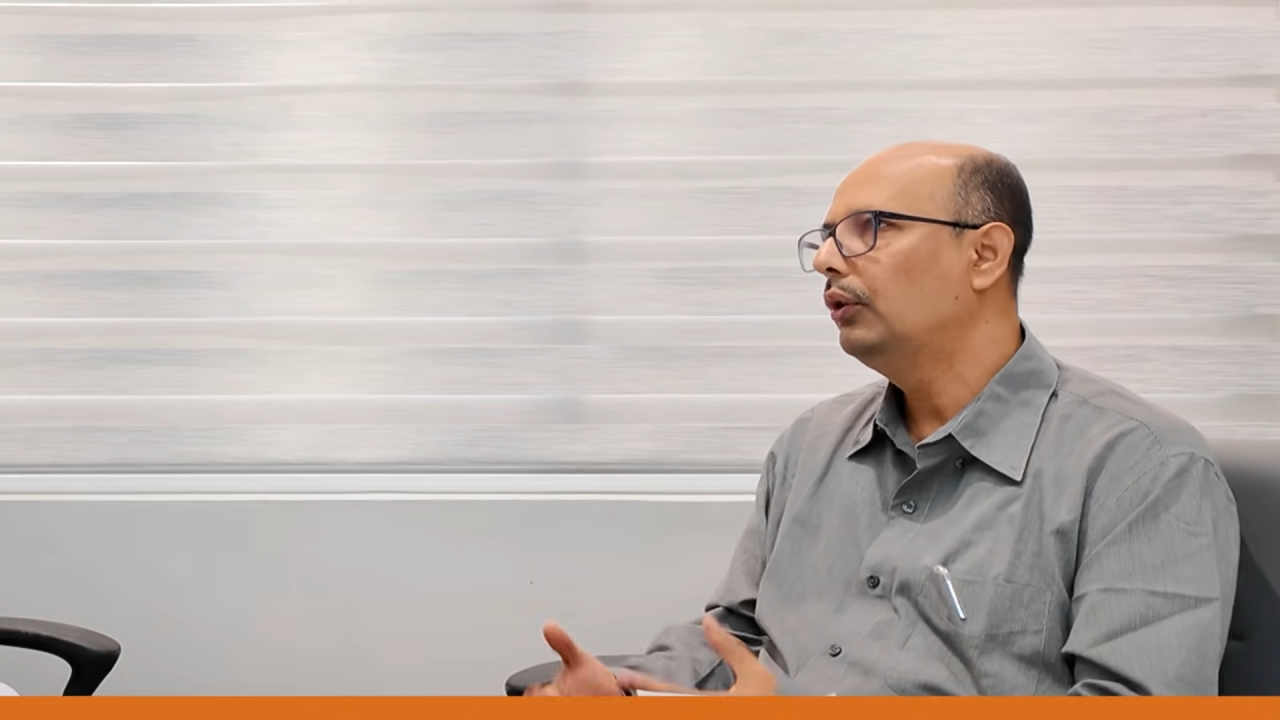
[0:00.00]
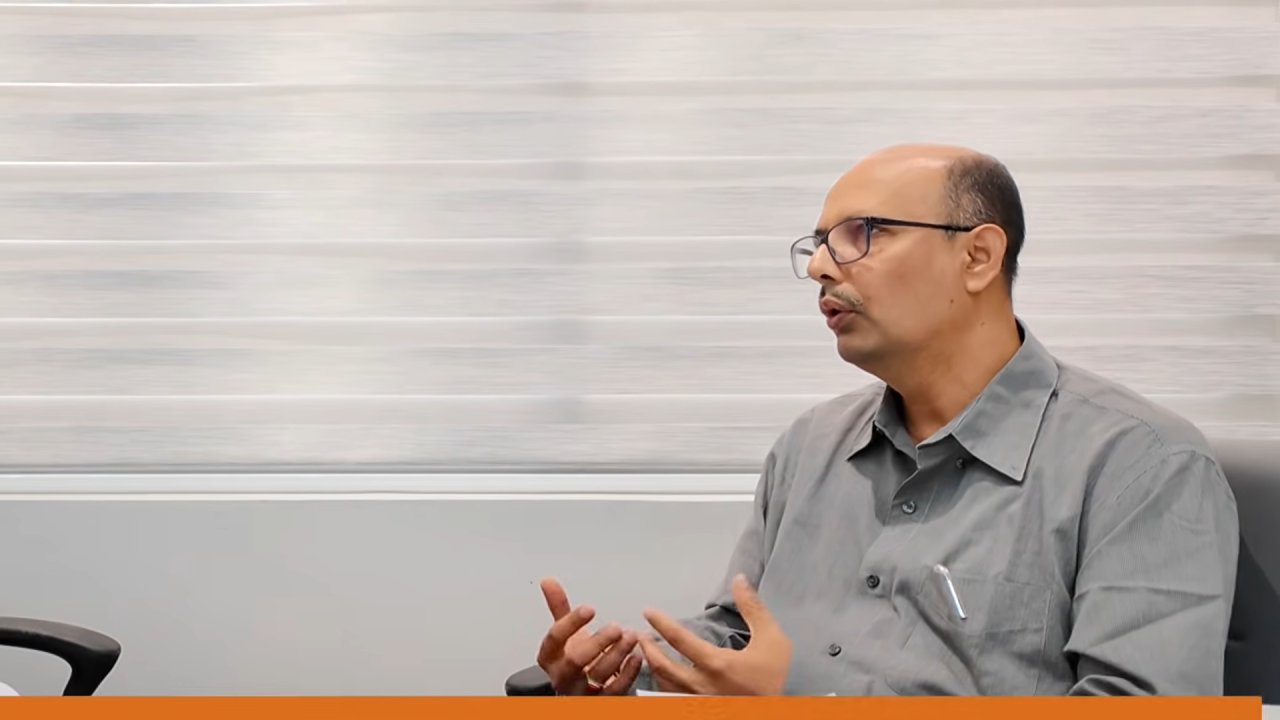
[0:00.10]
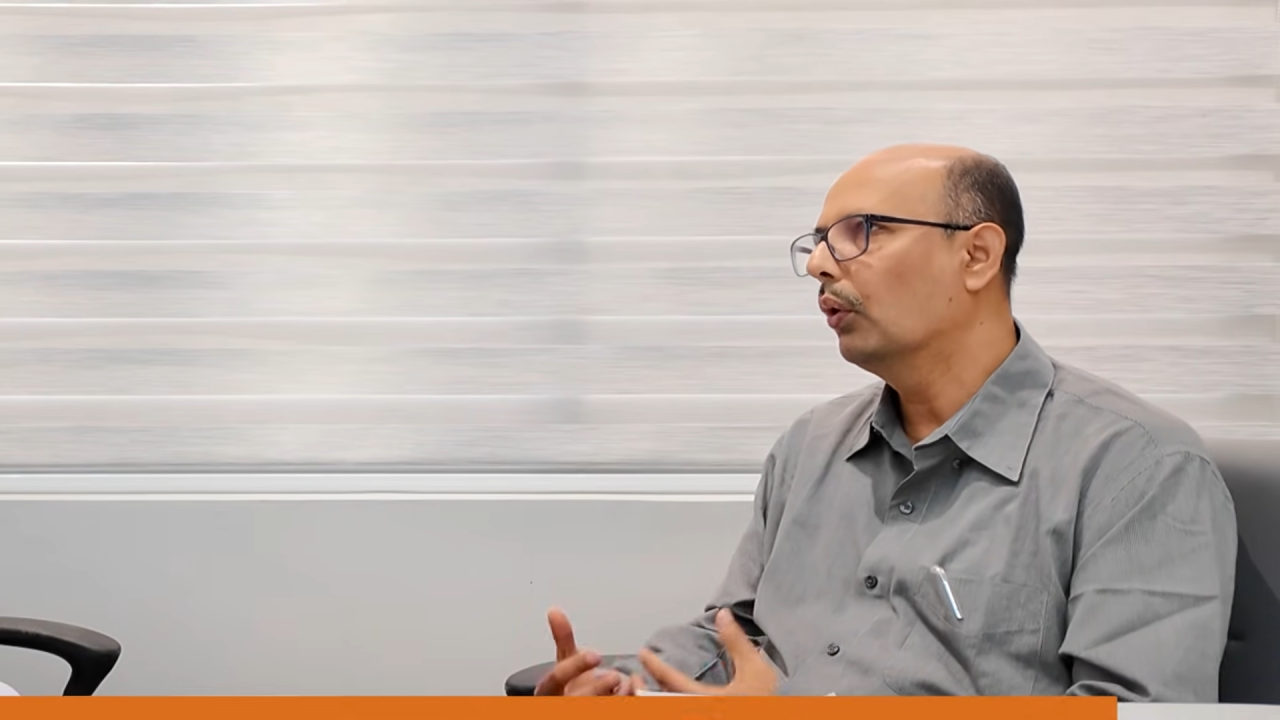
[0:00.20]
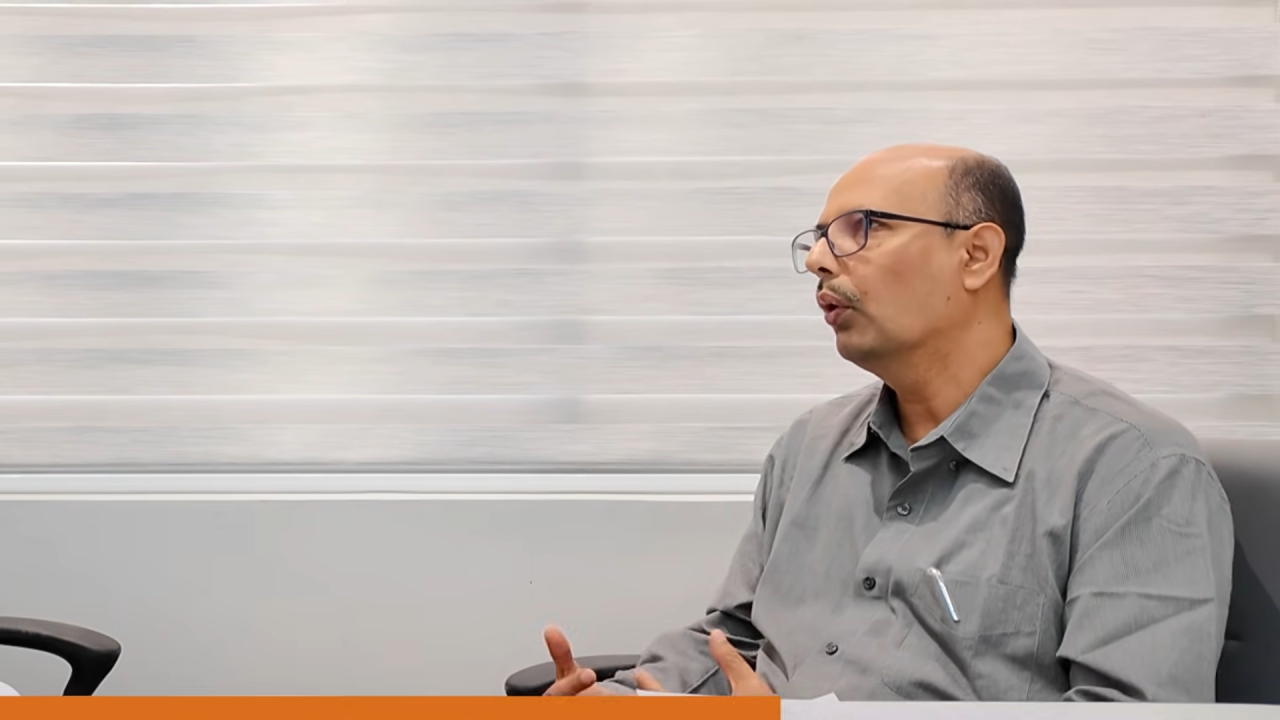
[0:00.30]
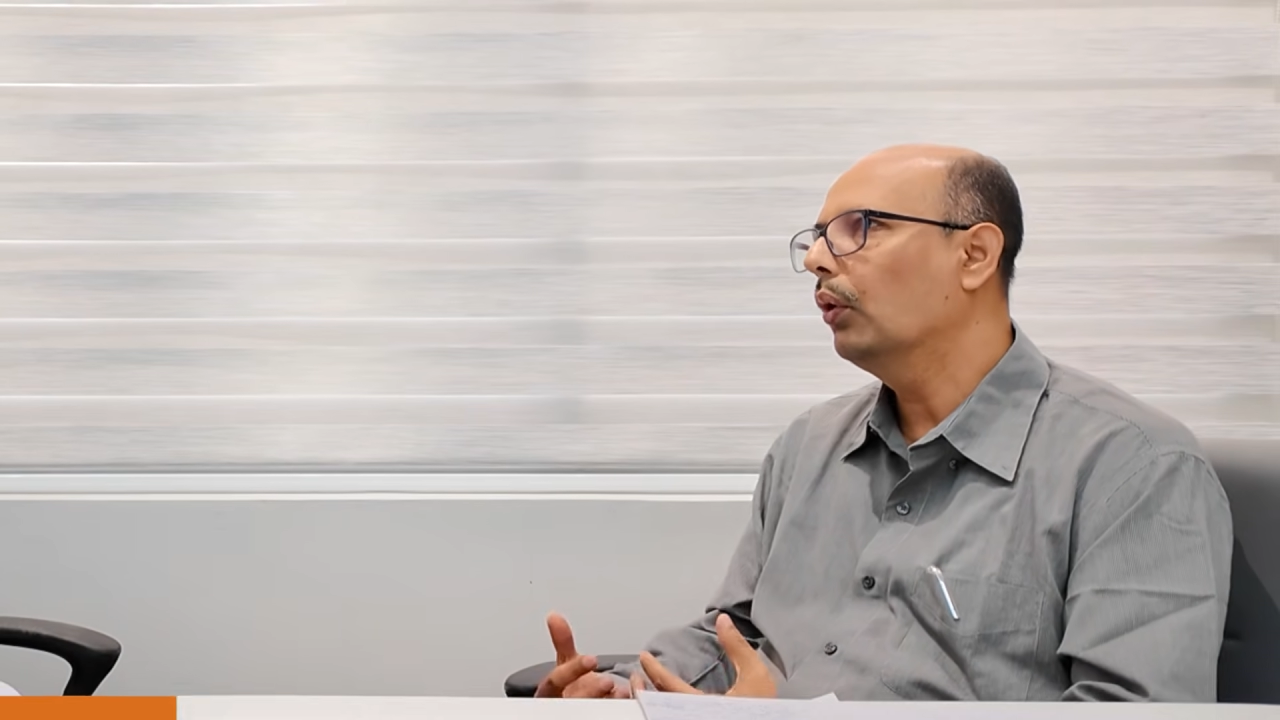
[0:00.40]

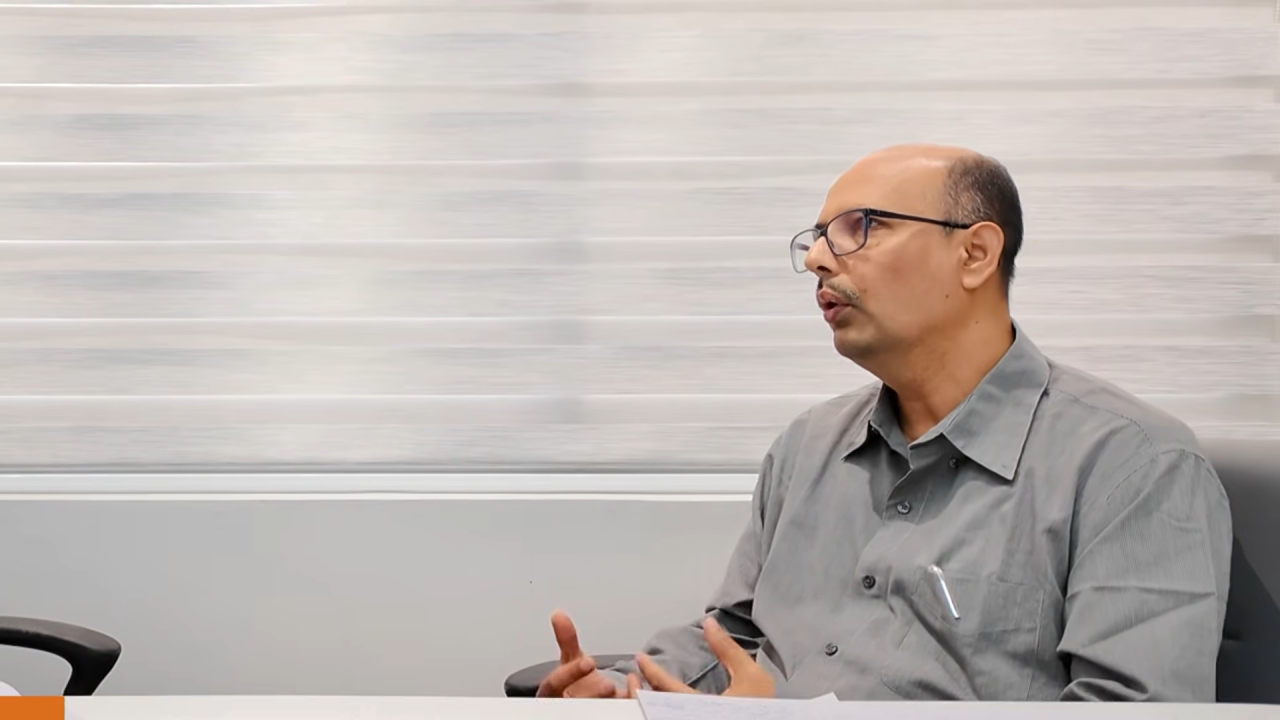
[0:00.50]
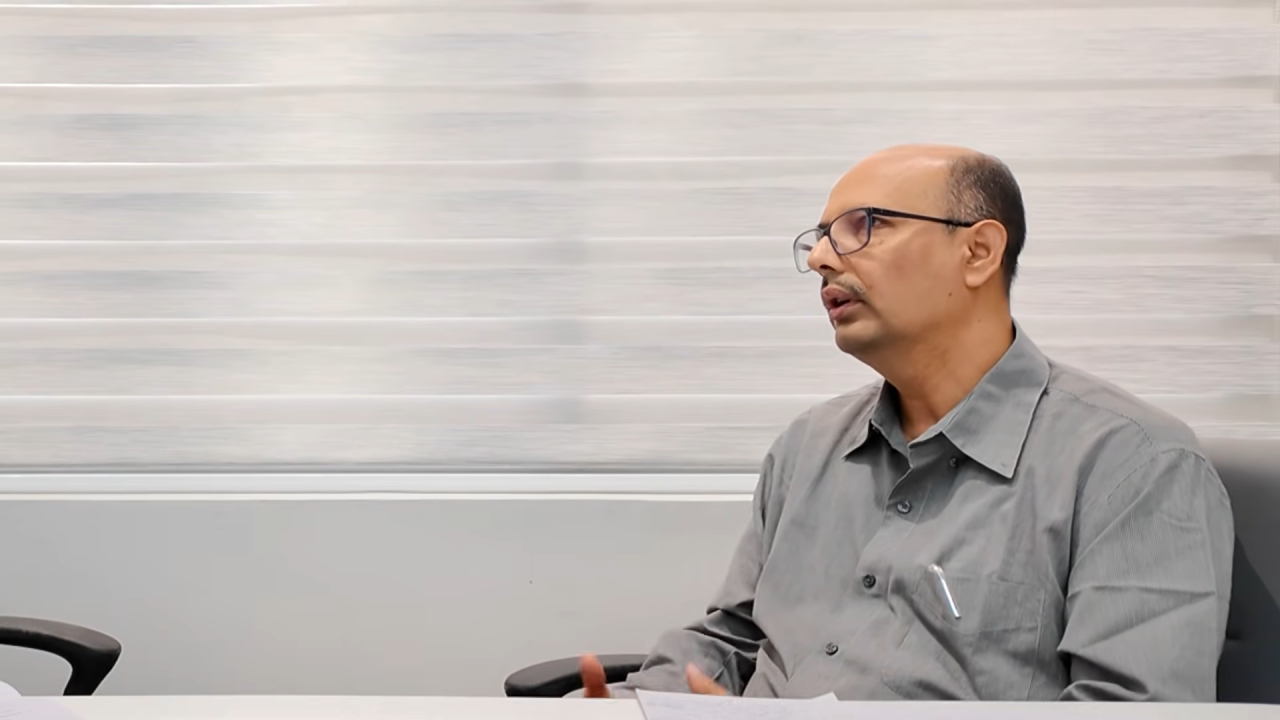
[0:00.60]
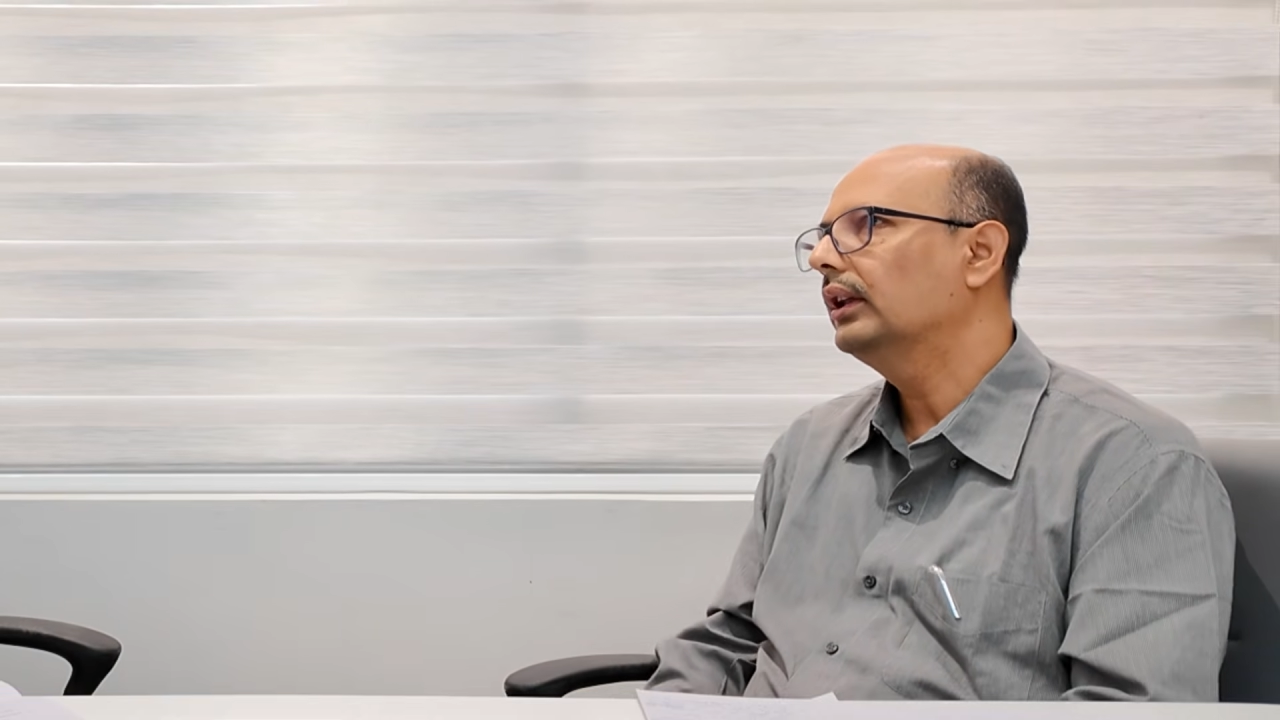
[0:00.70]
know